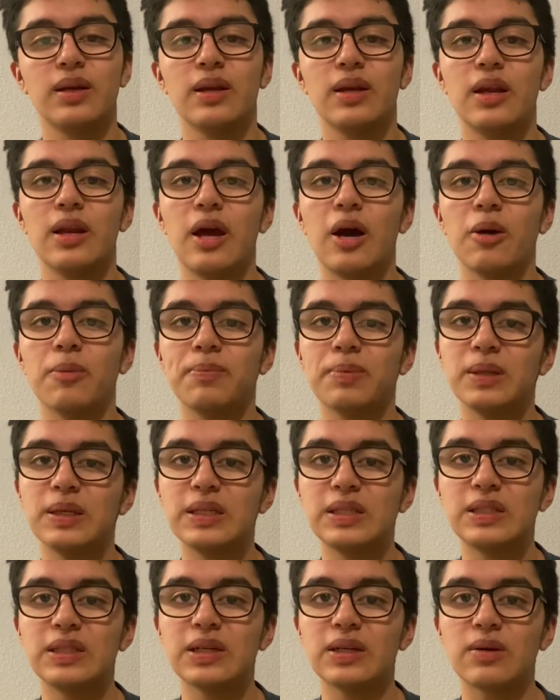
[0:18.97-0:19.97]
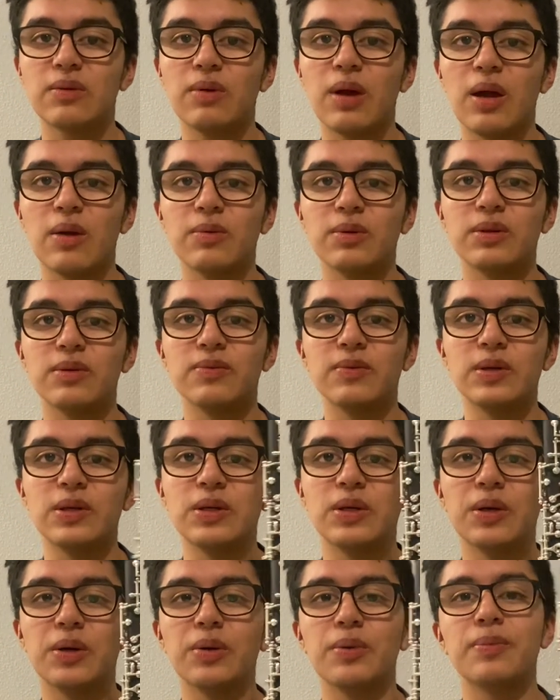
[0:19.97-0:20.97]
Now please stick around with the
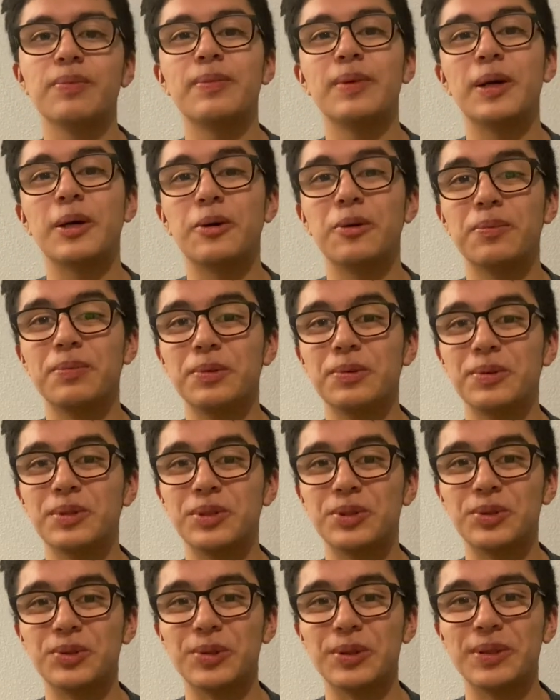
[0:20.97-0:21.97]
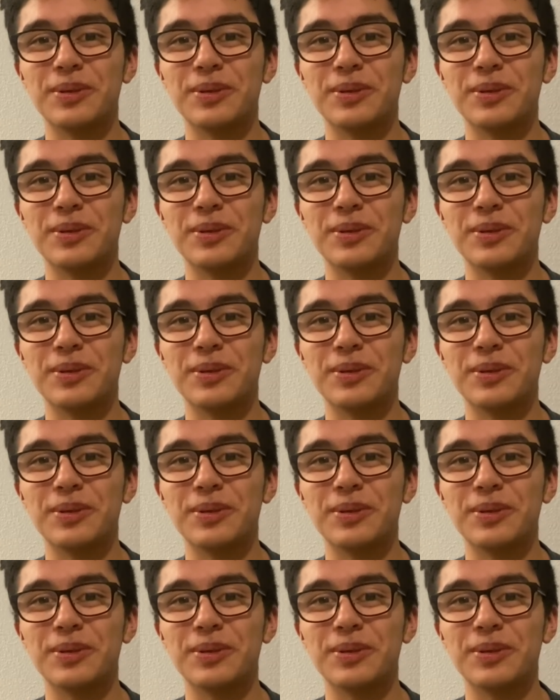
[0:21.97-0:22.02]
video and I hope you enjoy.